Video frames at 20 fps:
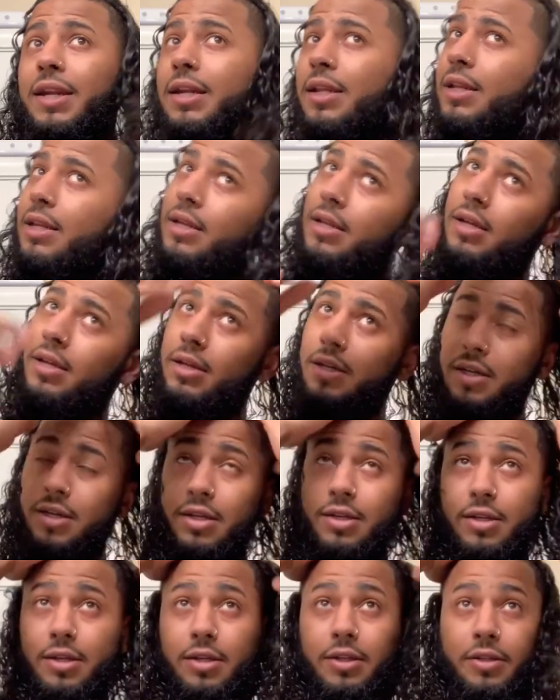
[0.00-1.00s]
it in there
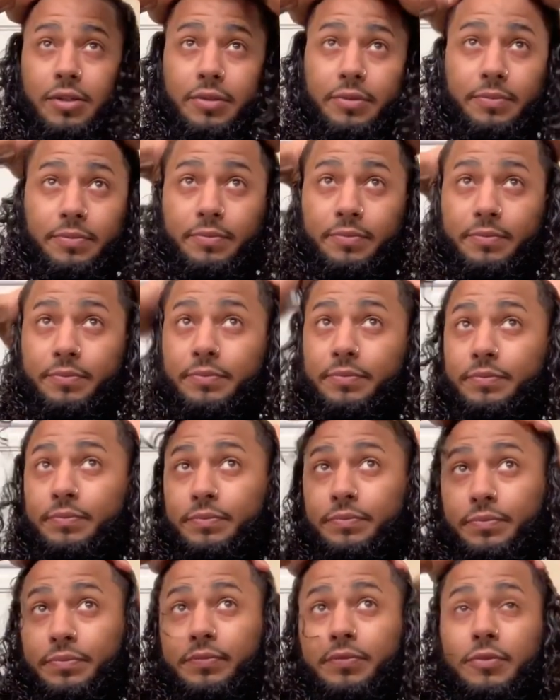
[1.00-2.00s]
good.
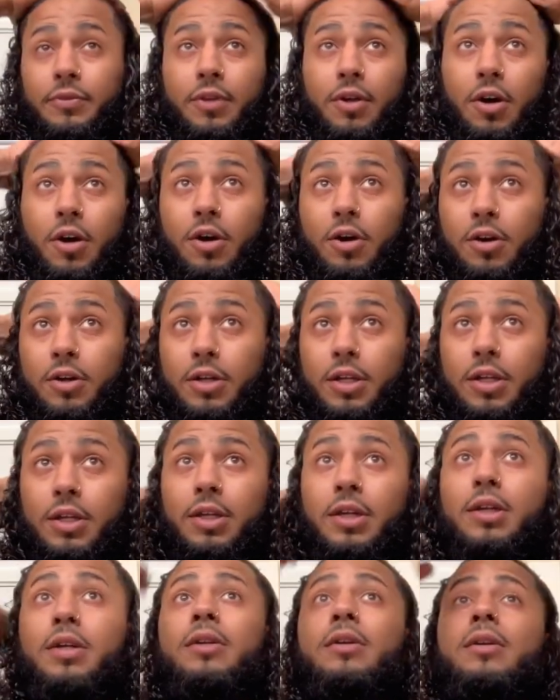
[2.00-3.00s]
All in
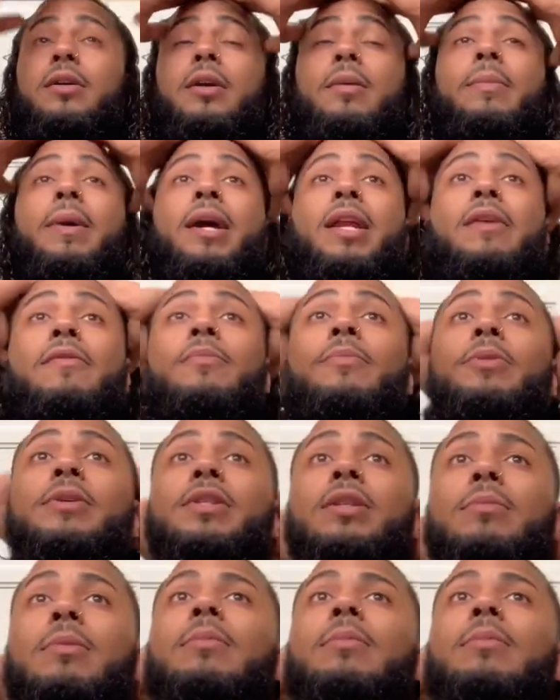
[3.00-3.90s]
there. I might even put some